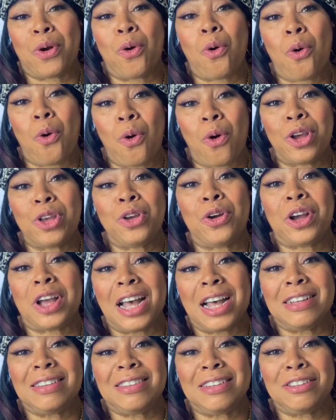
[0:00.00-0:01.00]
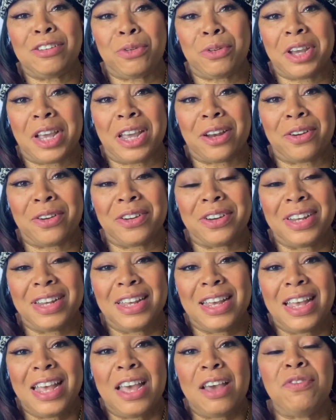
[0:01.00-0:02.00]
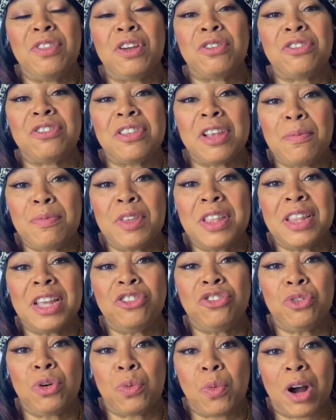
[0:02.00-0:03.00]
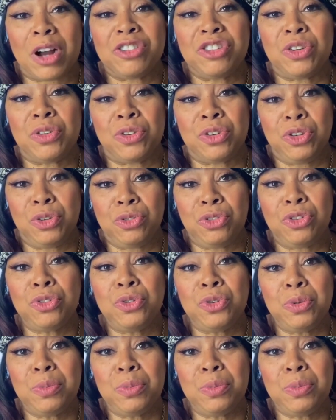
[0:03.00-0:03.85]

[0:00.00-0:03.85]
or your content creator. If there's something that you're watching on YouTube